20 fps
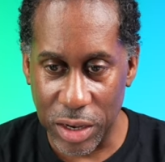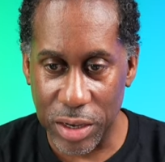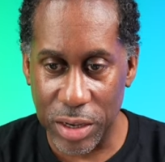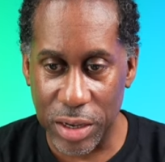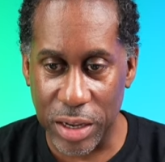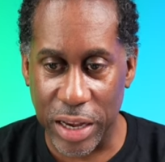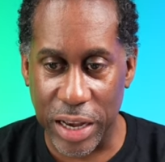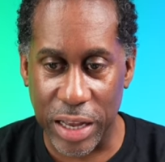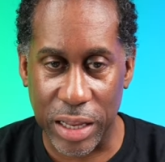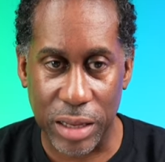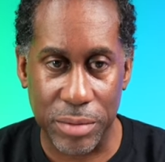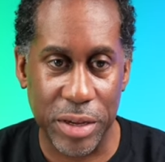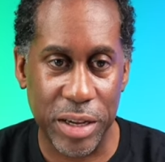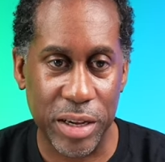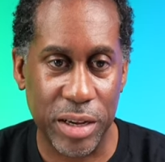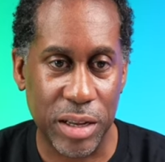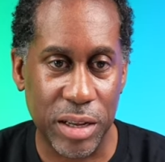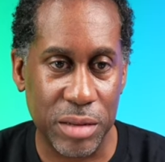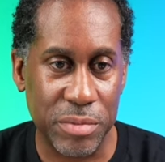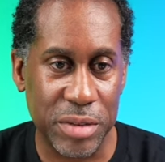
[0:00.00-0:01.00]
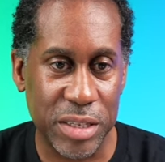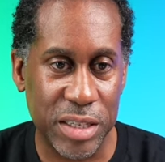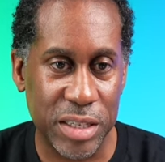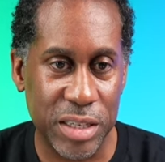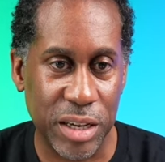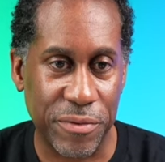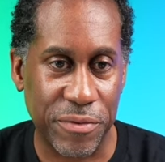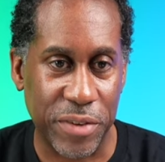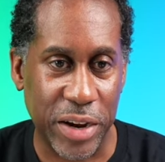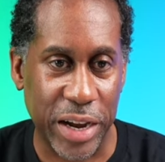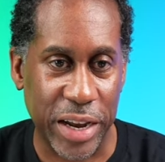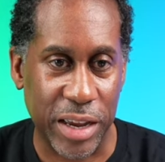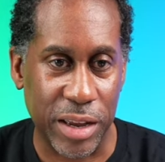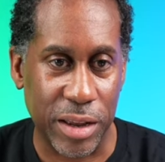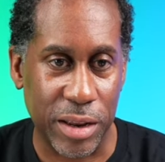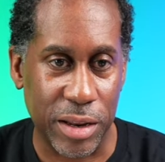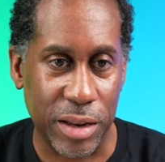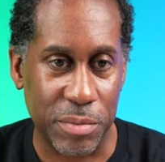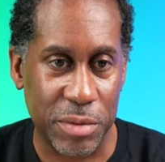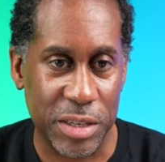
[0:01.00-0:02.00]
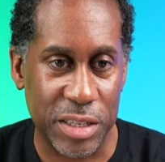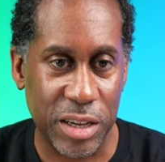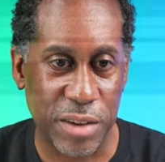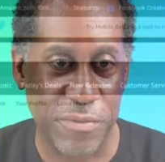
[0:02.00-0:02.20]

yeah, let me uh, let me see if I can let me see